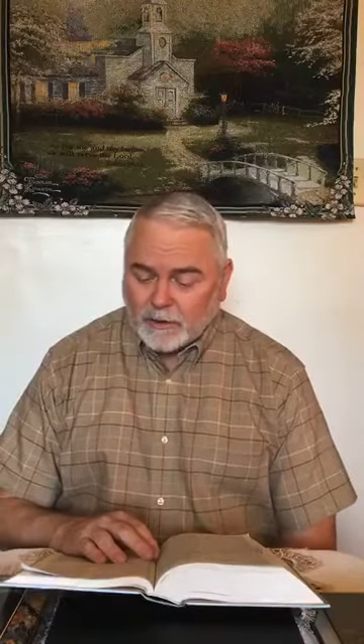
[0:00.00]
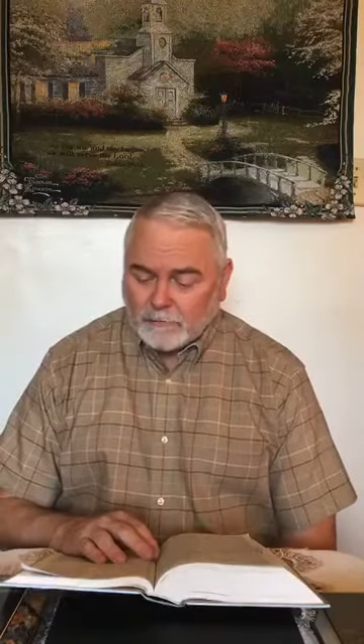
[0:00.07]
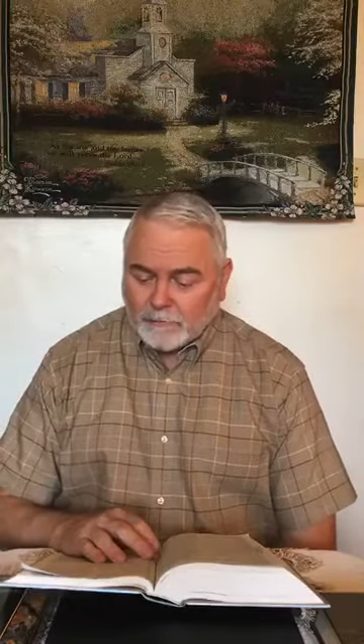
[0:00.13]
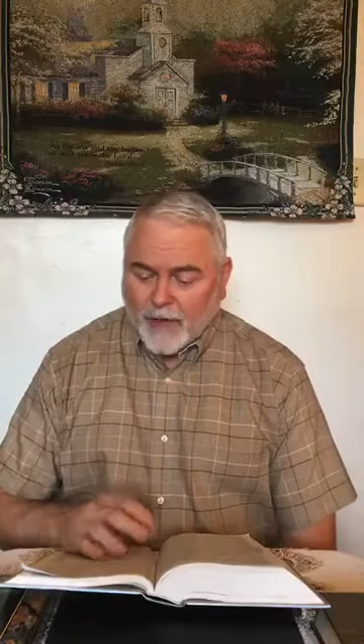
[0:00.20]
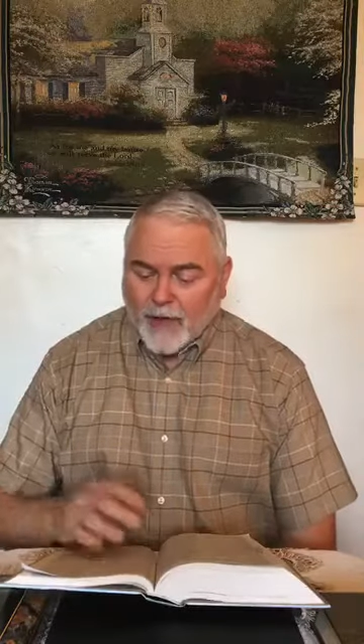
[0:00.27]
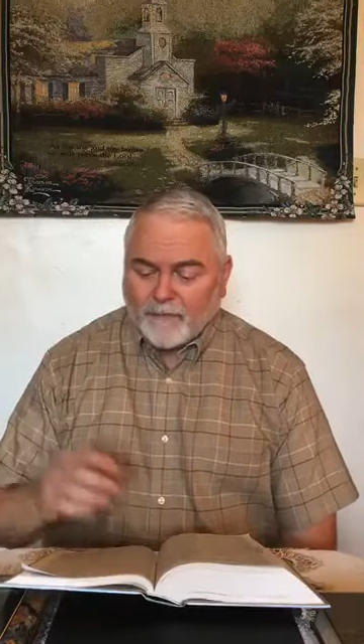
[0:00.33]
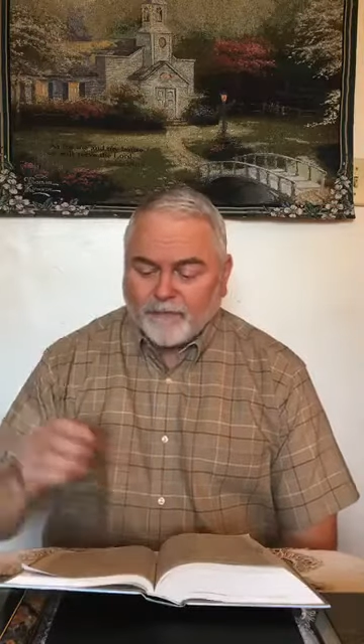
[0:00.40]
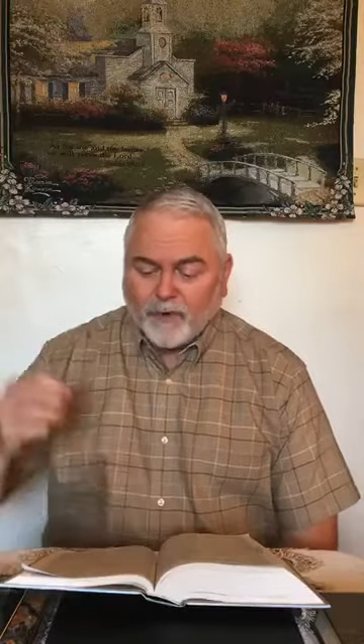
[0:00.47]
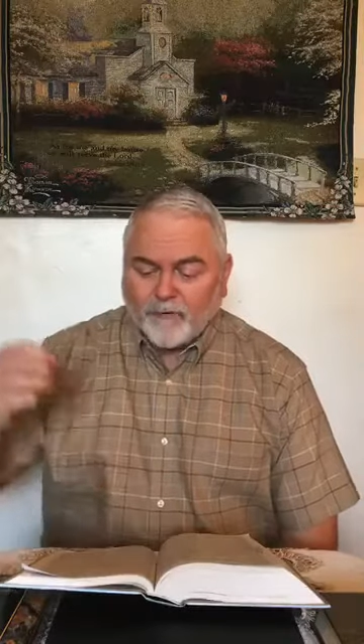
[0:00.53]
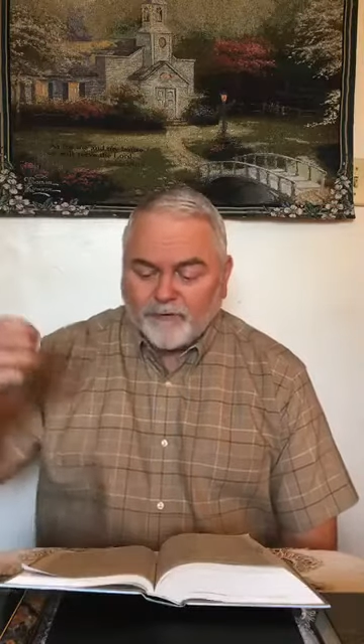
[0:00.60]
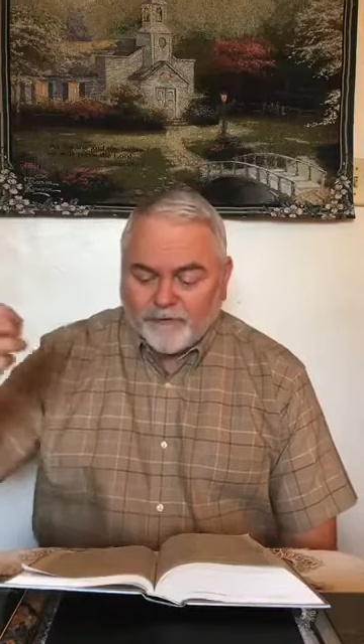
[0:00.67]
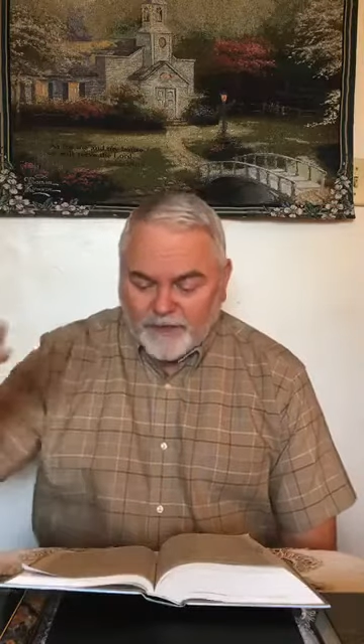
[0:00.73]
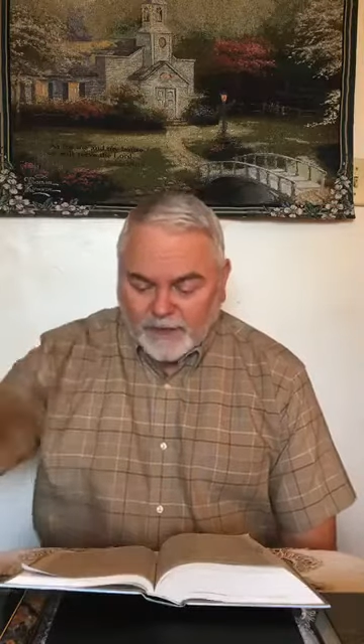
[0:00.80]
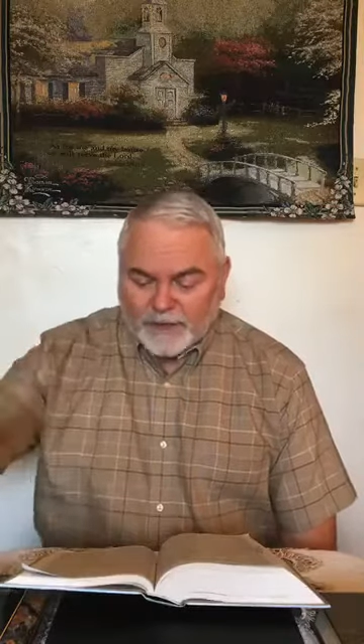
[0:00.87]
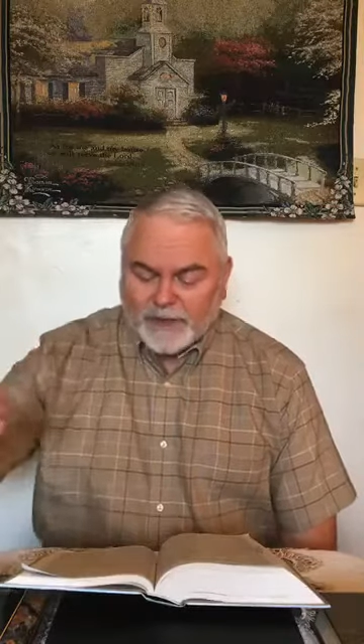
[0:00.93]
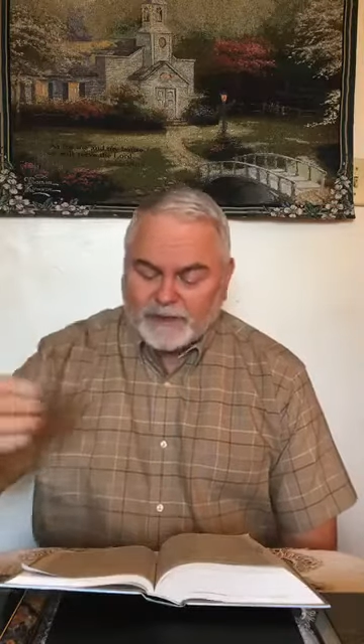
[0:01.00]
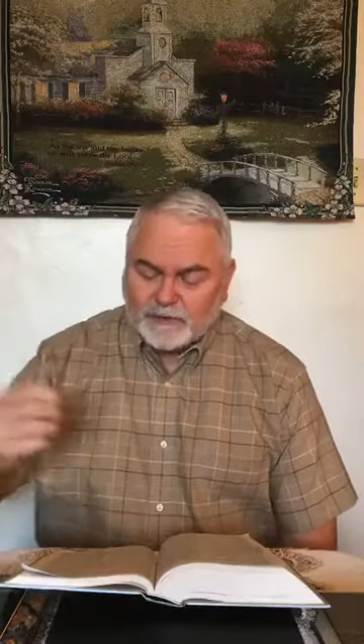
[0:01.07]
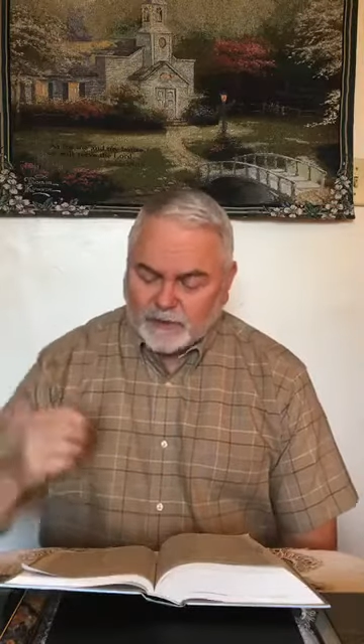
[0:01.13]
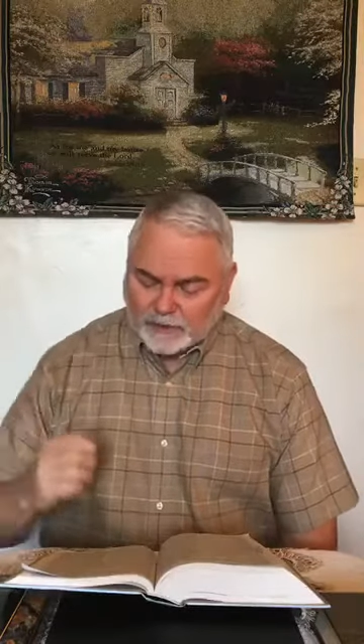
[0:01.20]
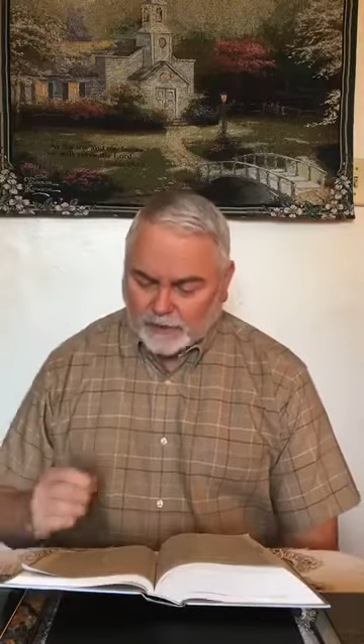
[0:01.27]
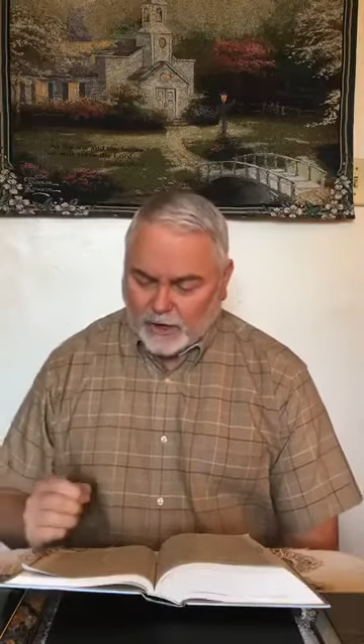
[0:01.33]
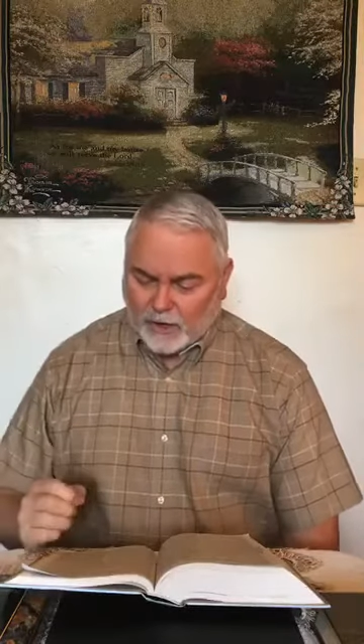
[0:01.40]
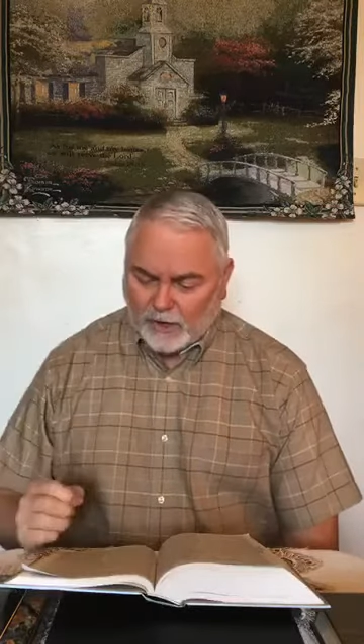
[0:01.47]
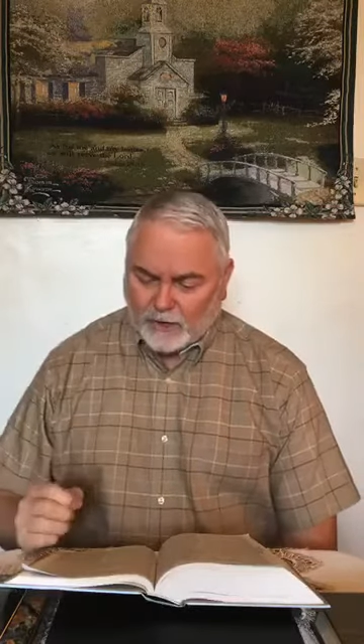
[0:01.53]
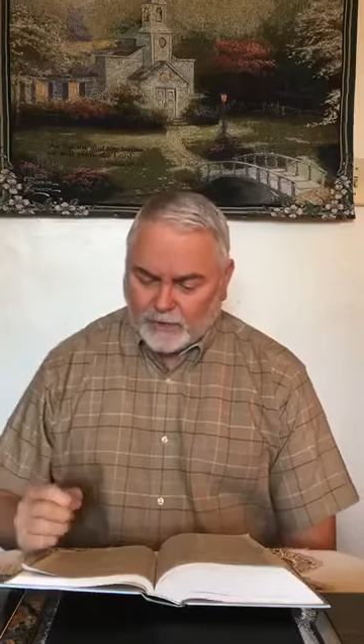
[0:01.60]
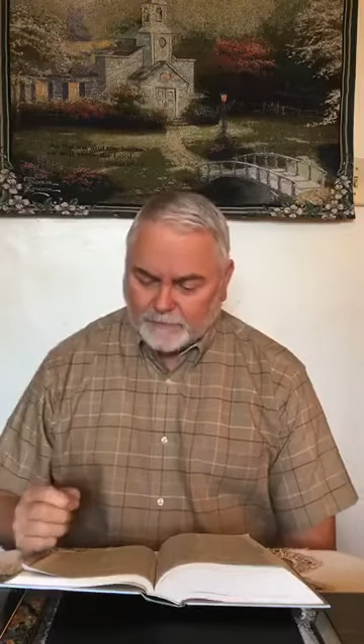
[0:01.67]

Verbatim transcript: by fulfilling the law